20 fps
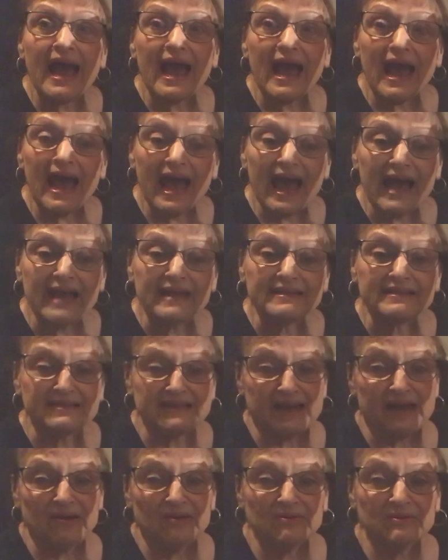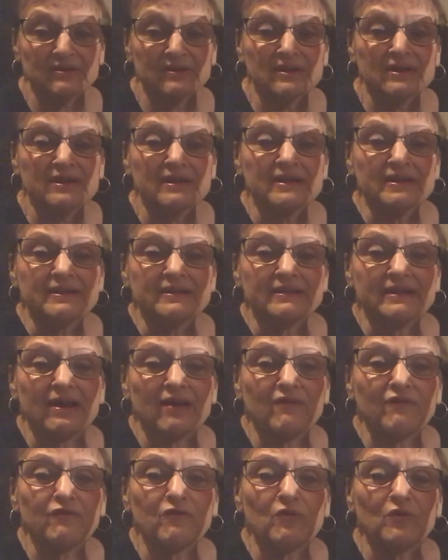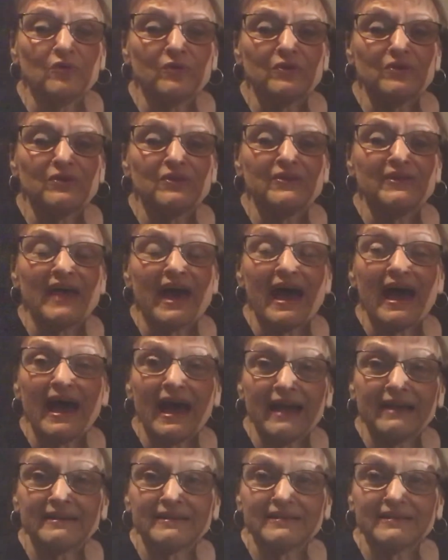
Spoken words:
ah sound. Now for that